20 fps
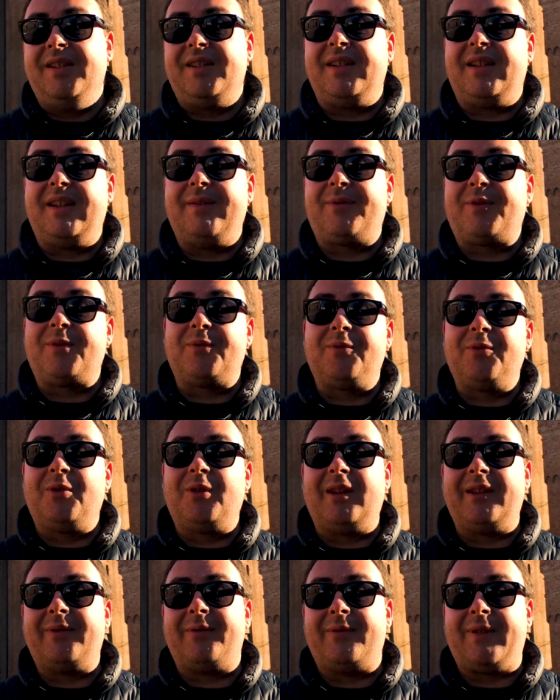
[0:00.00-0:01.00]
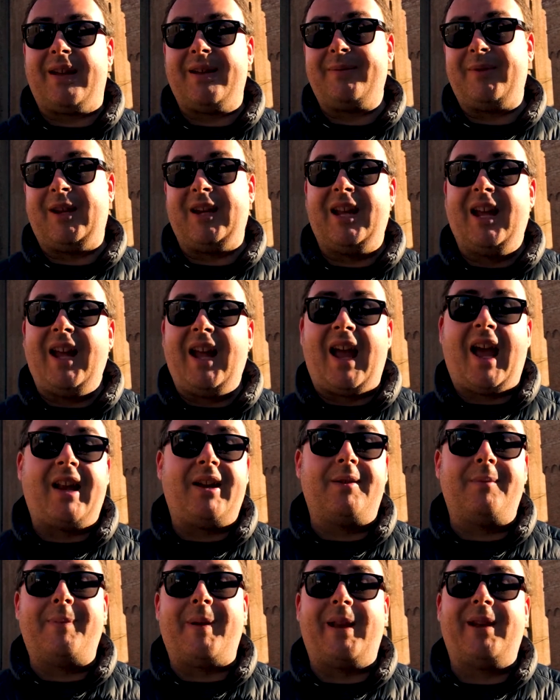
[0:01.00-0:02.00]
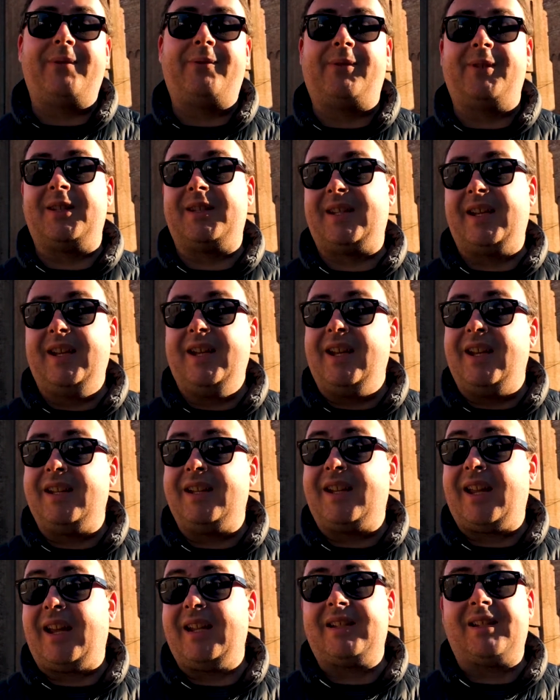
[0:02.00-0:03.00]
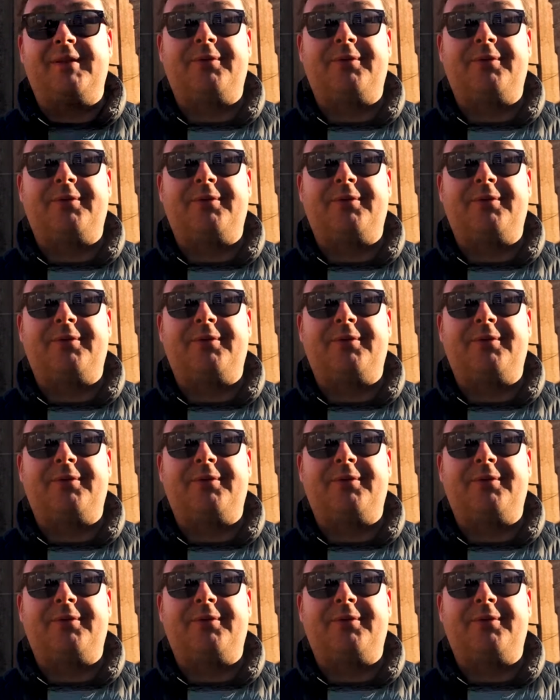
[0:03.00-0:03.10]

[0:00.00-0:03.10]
to give the ruling family added benefits in case